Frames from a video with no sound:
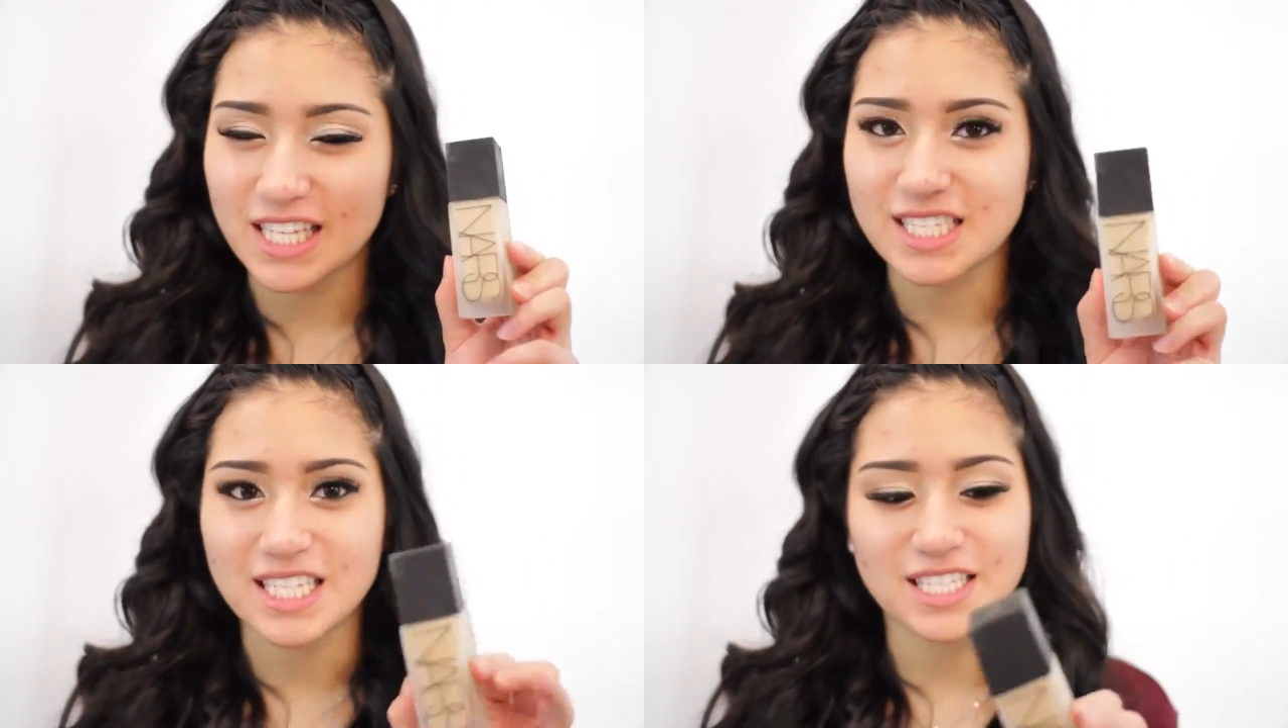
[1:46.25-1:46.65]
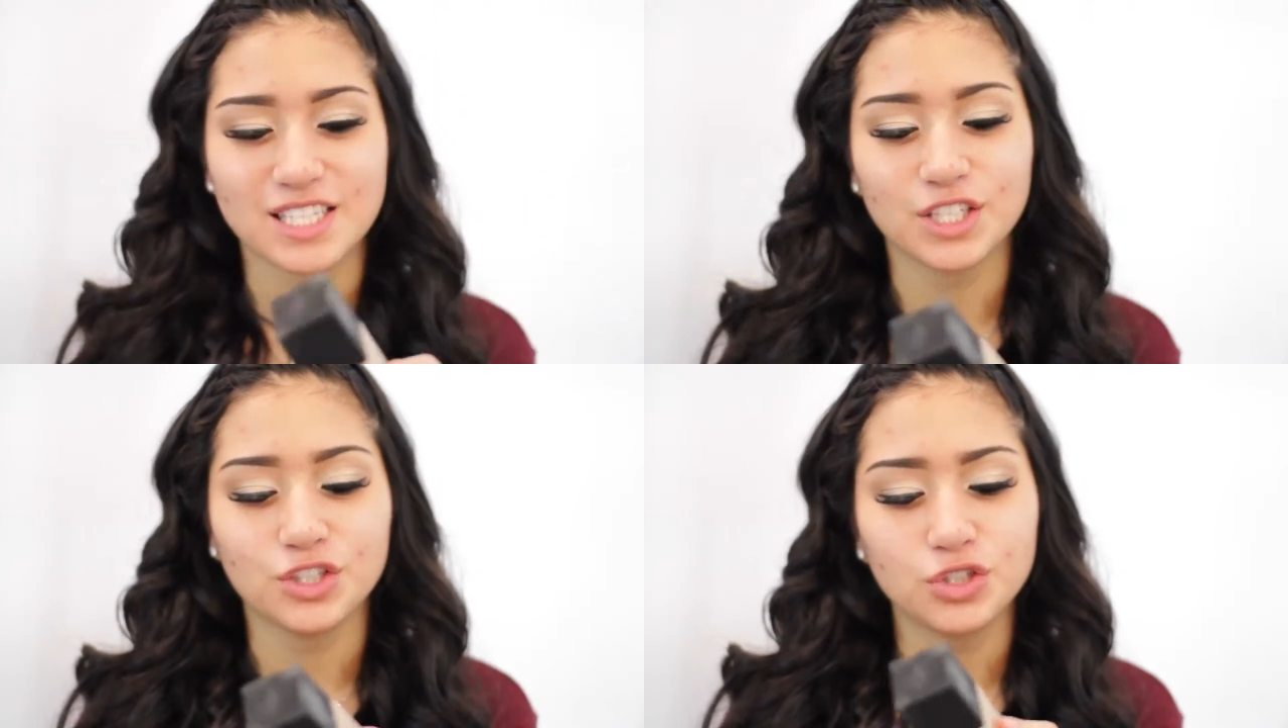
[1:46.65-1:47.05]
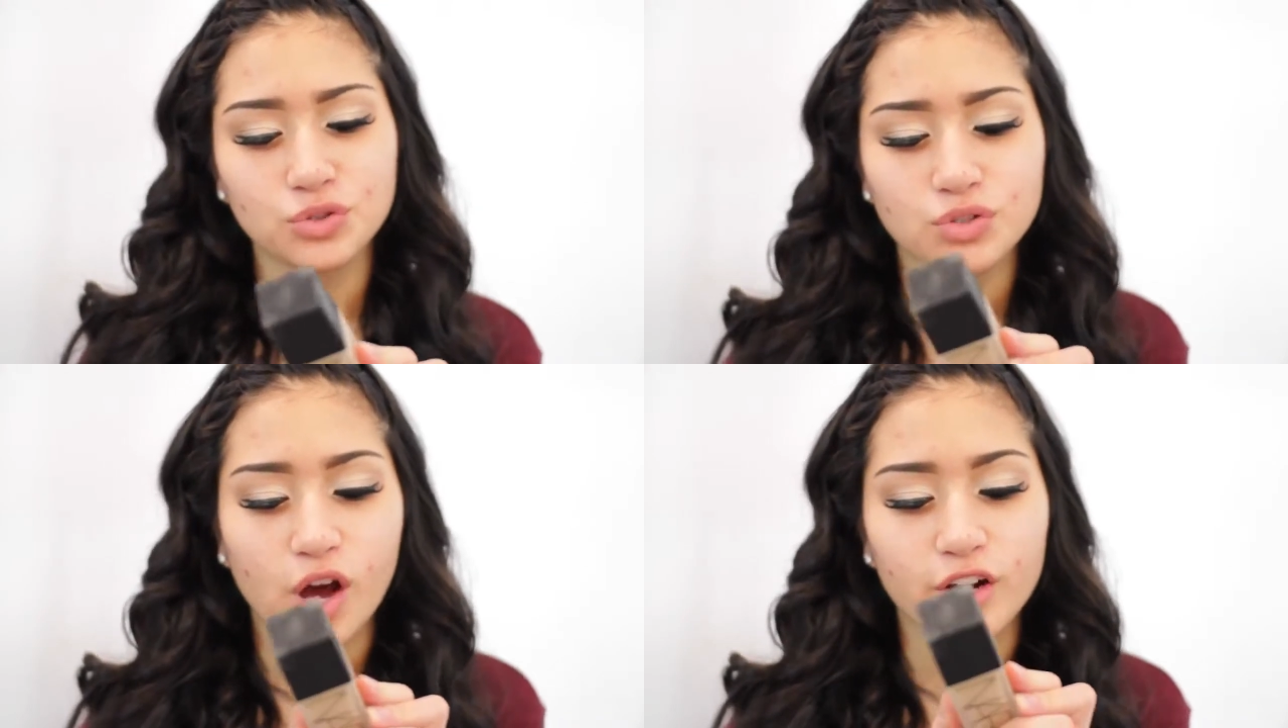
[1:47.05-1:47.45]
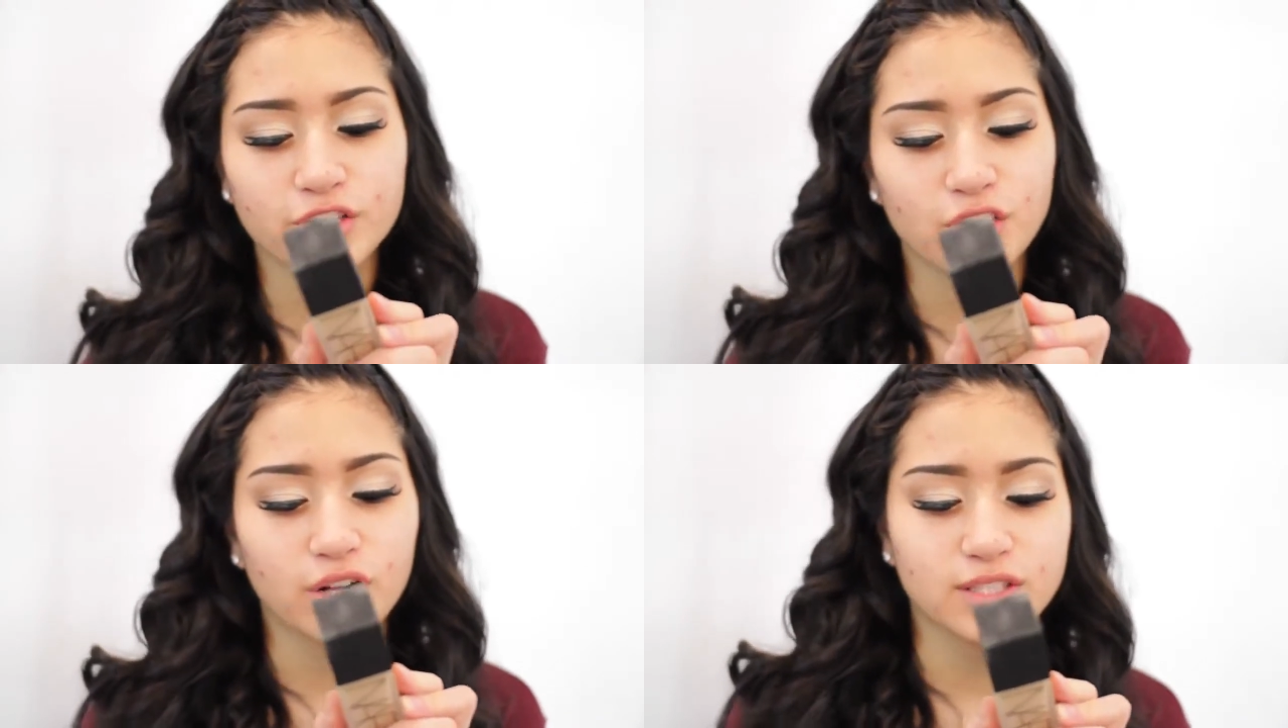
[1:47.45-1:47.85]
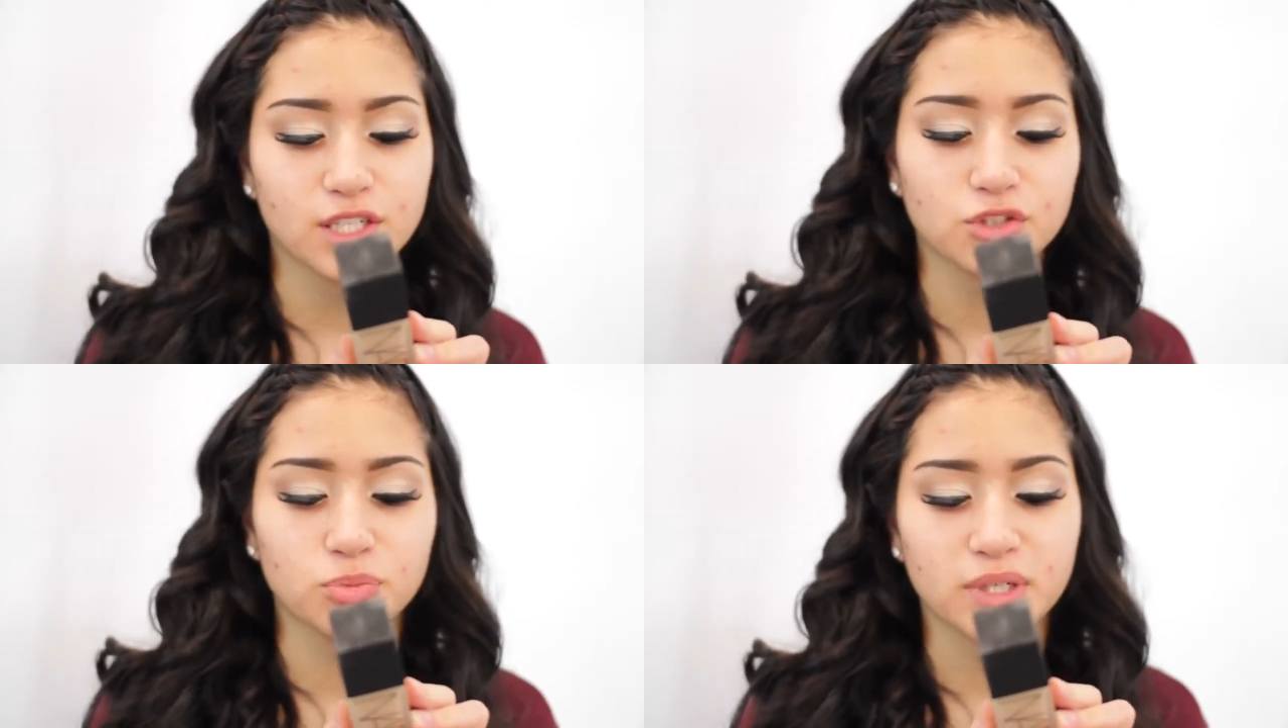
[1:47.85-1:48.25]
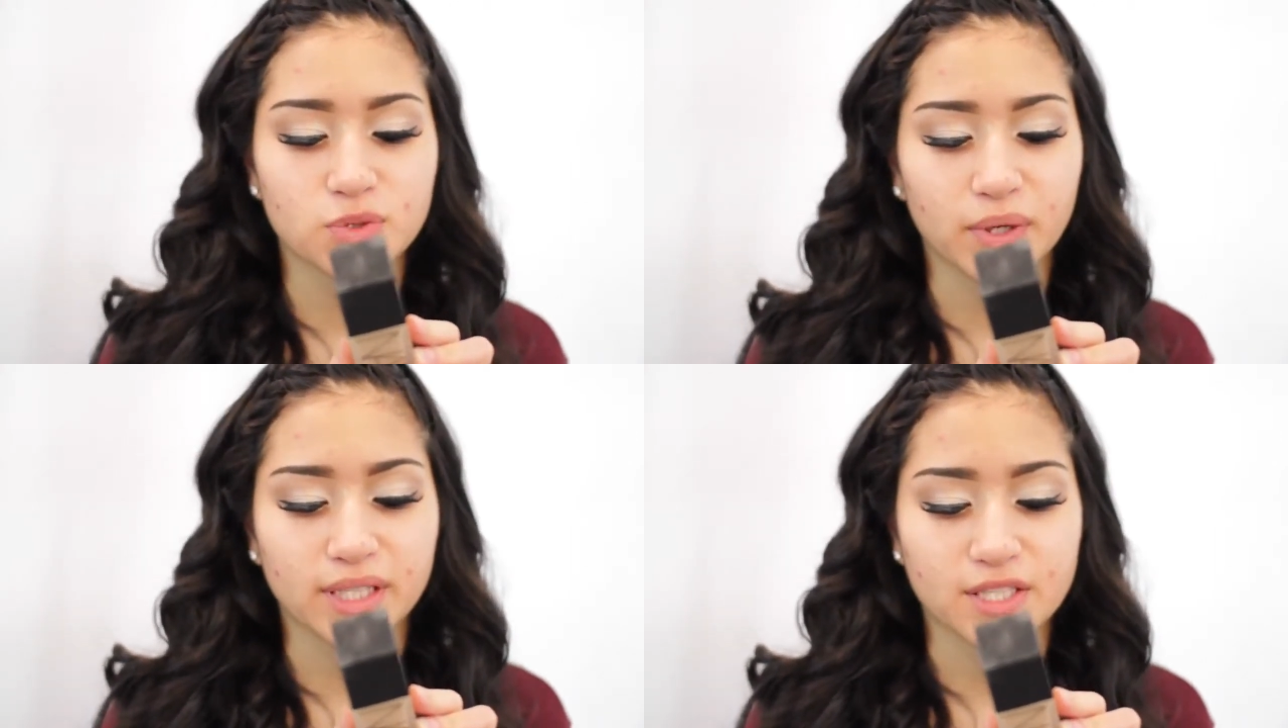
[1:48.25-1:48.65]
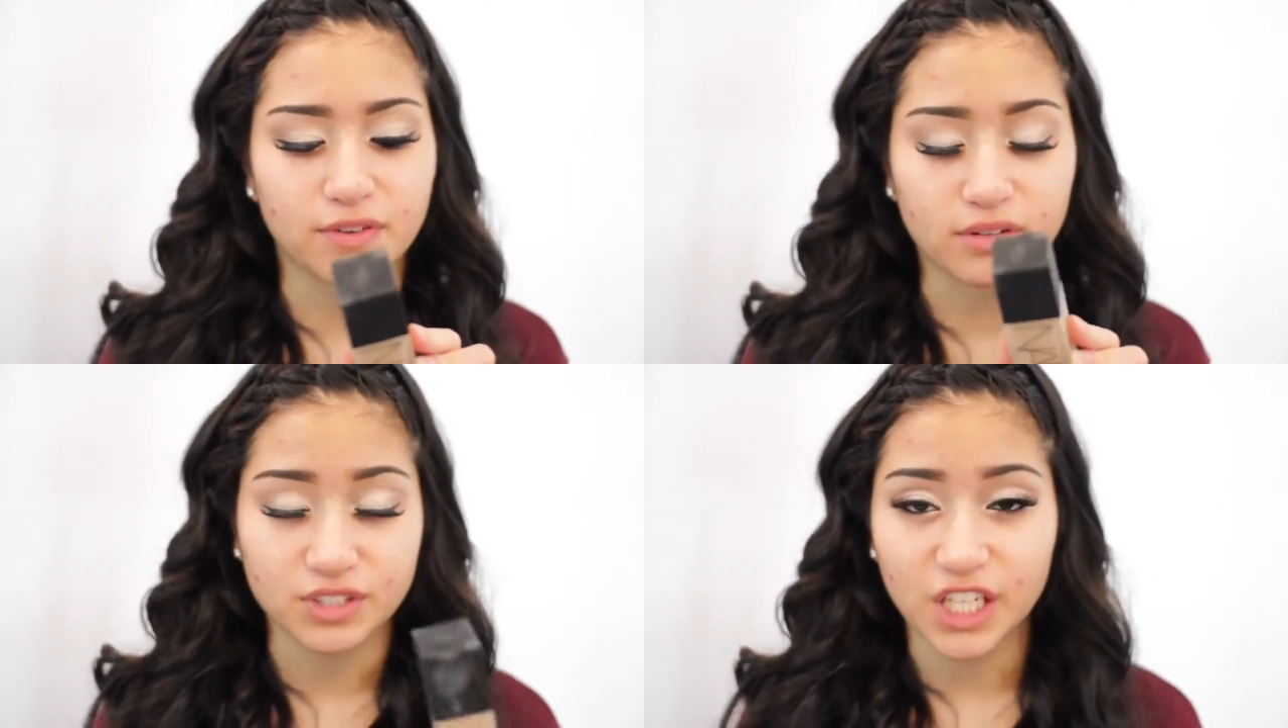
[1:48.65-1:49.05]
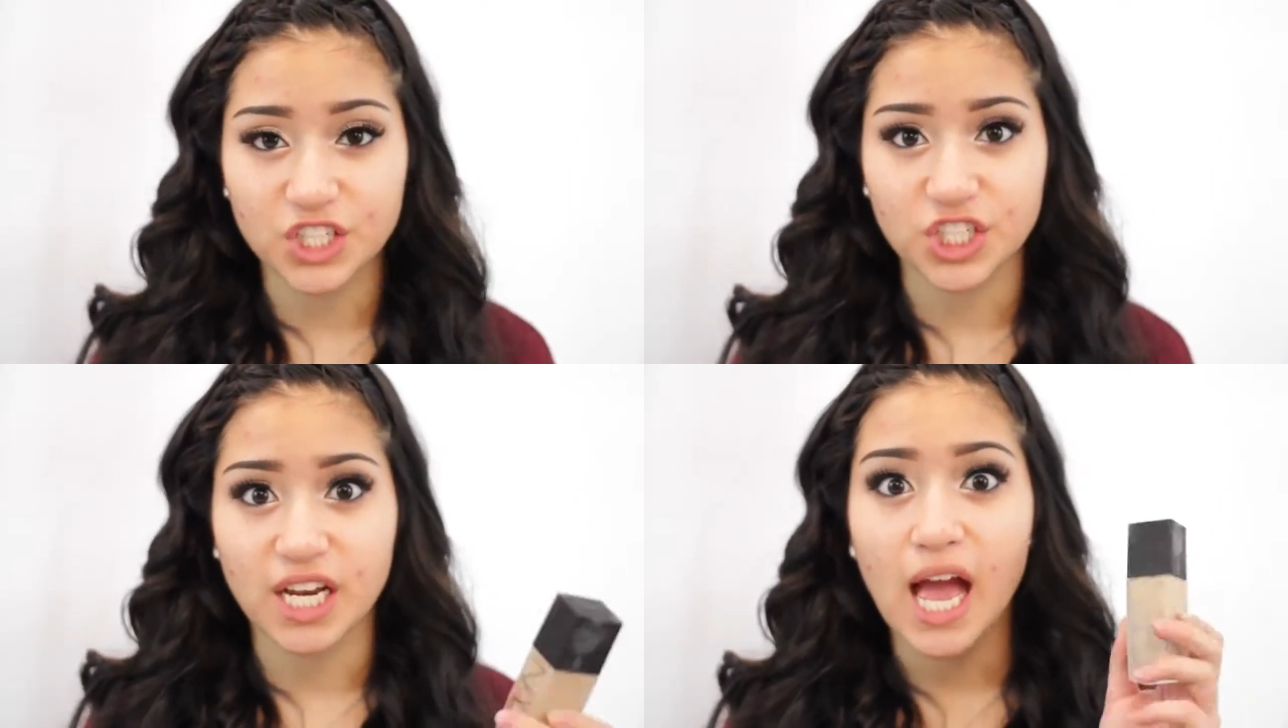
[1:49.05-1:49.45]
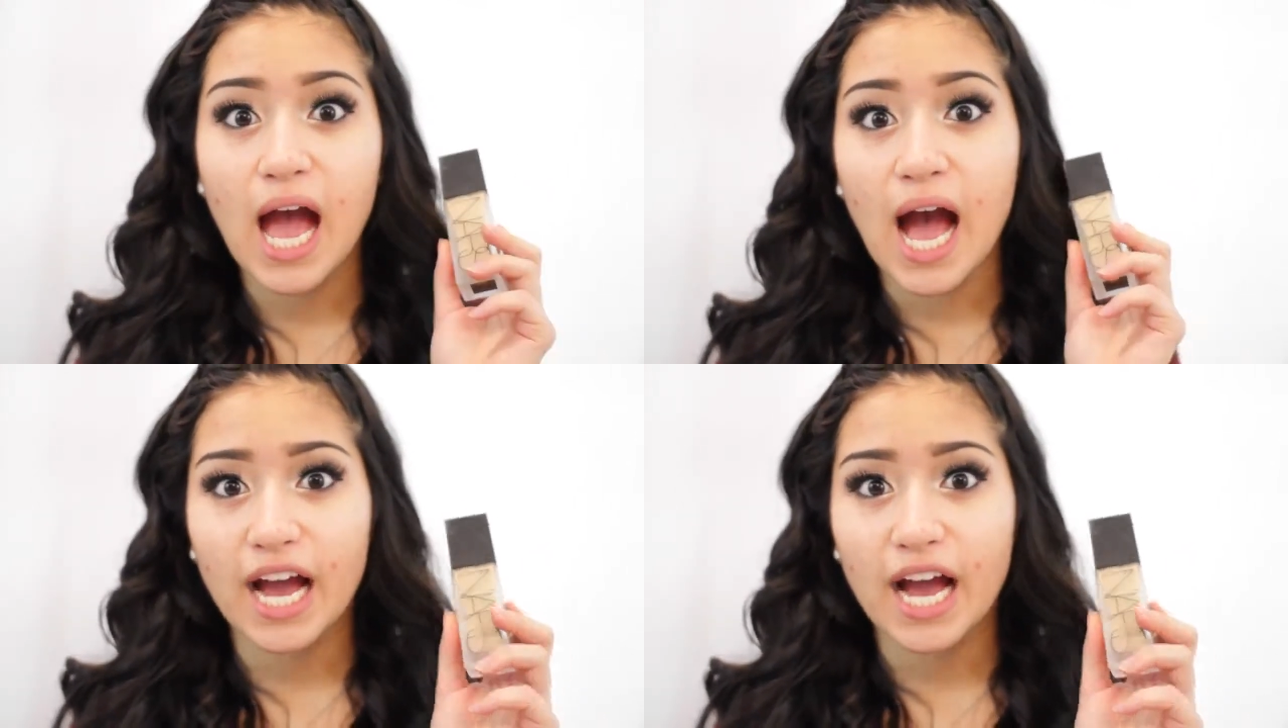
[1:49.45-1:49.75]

This is the new NARS All Day Luminous Weightless Foundation.